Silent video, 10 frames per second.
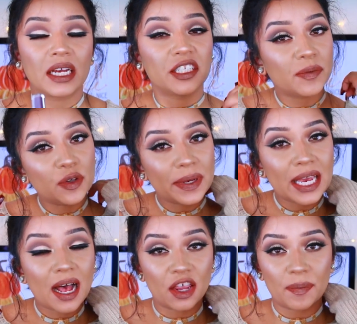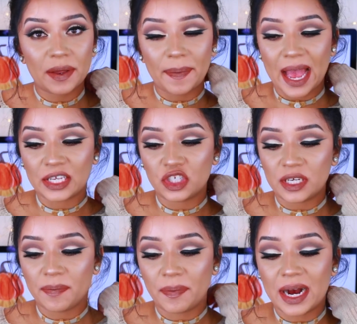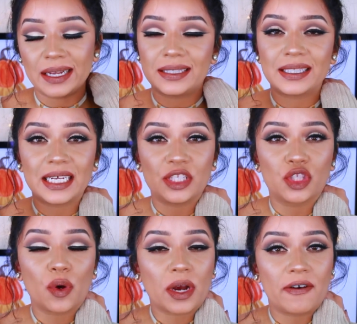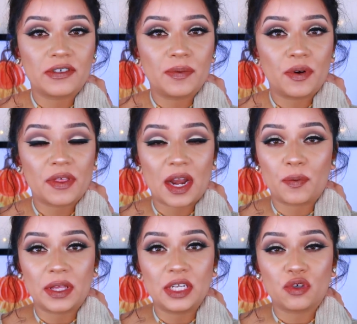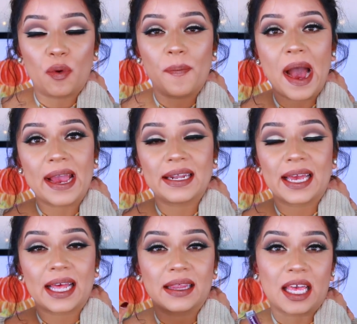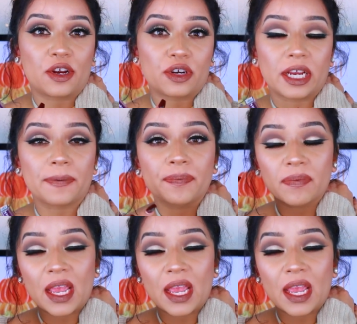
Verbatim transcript: seem to be a little bit patchy but it's so comfortable that I really don't mind like layering